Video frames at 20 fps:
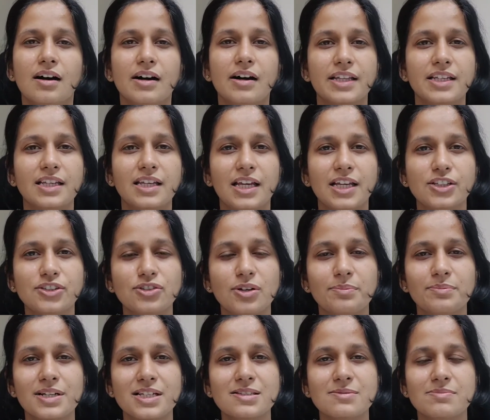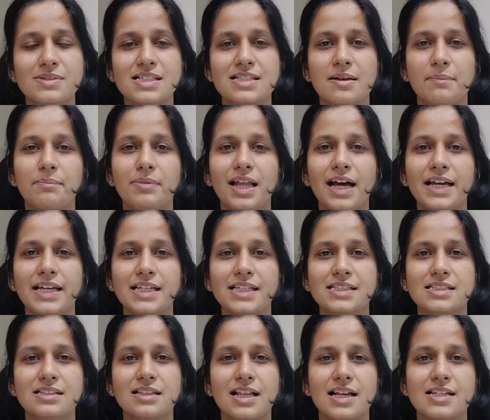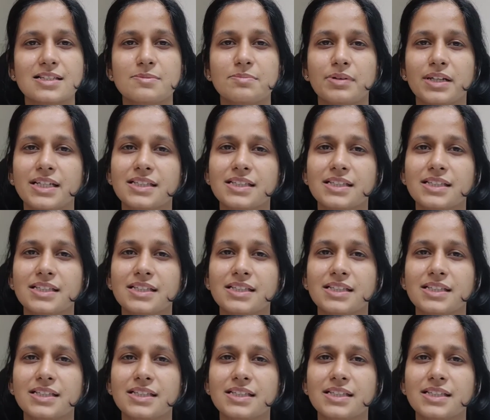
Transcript: In case your breast milk supply is less,